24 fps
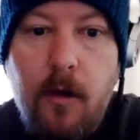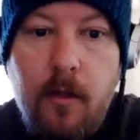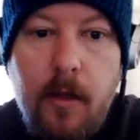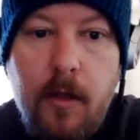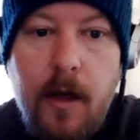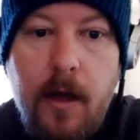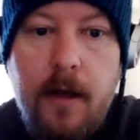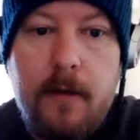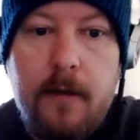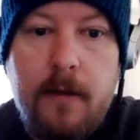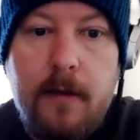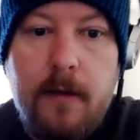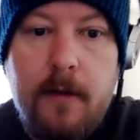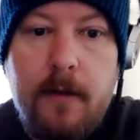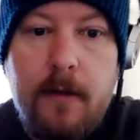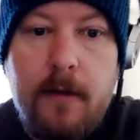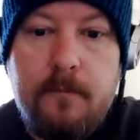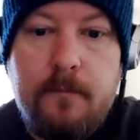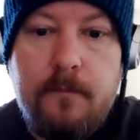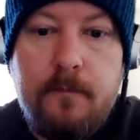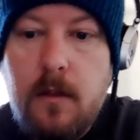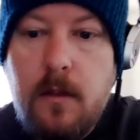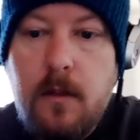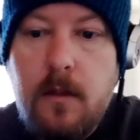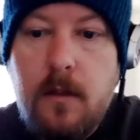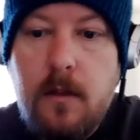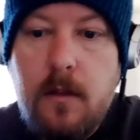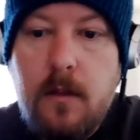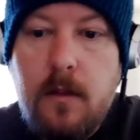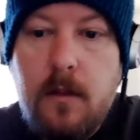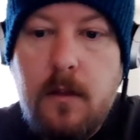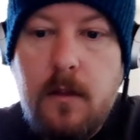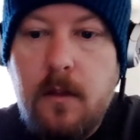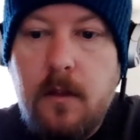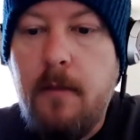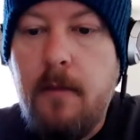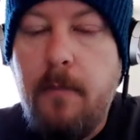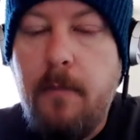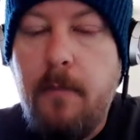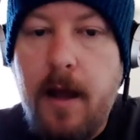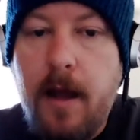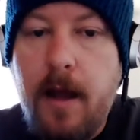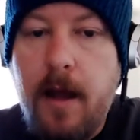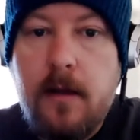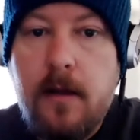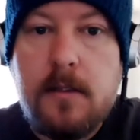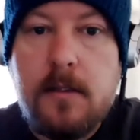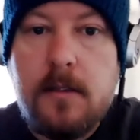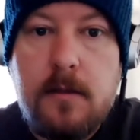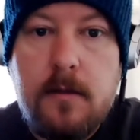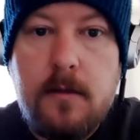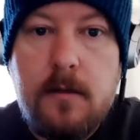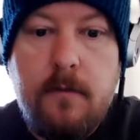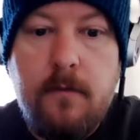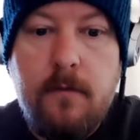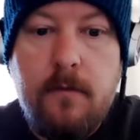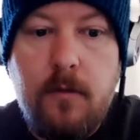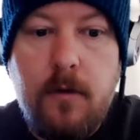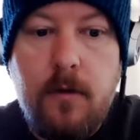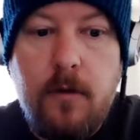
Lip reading: that impacts for